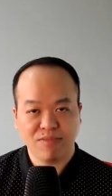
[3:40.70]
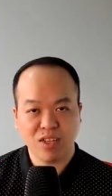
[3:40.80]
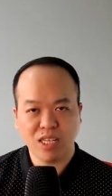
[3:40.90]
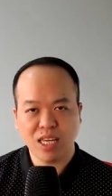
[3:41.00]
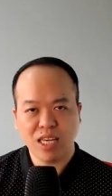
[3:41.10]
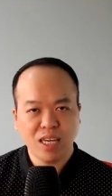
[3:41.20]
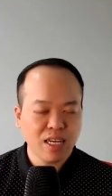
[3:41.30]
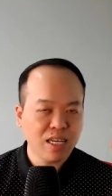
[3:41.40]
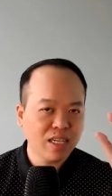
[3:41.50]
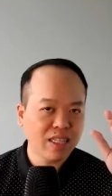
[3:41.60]
You see,
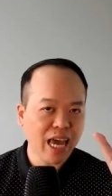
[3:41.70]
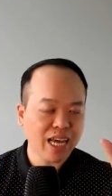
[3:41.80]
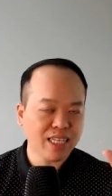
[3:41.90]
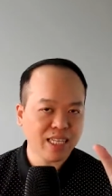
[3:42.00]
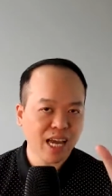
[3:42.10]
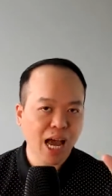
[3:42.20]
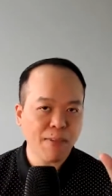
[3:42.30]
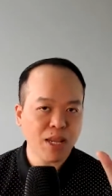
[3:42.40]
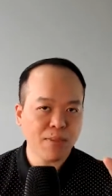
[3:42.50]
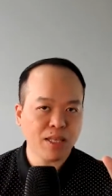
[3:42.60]
there is a time
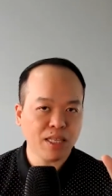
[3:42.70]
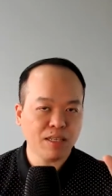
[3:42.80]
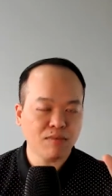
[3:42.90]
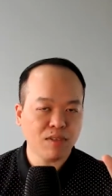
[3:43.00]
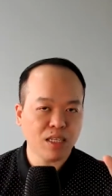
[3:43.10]
limited.